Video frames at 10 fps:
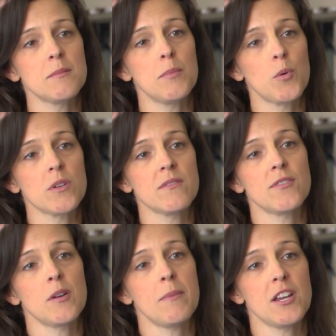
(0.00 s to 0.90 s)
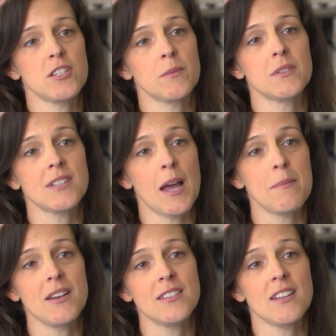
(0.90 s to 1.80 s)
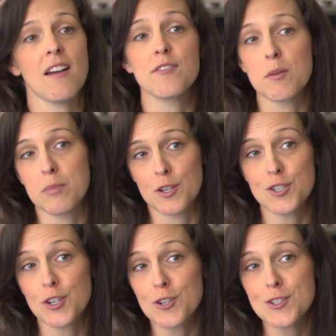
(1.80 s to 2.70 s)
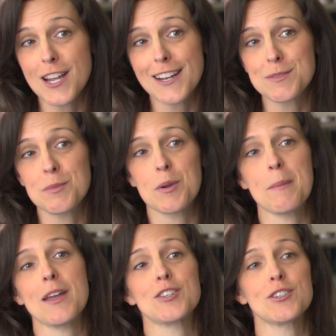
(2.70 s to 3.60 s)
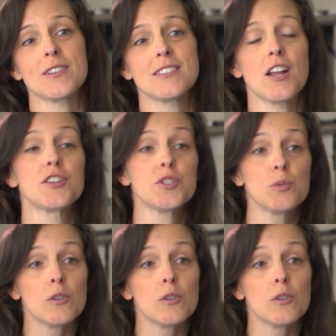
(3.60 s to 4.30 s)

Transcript: important for a patient with diabetes to have their blood sugar checked. We want to make sure it's not too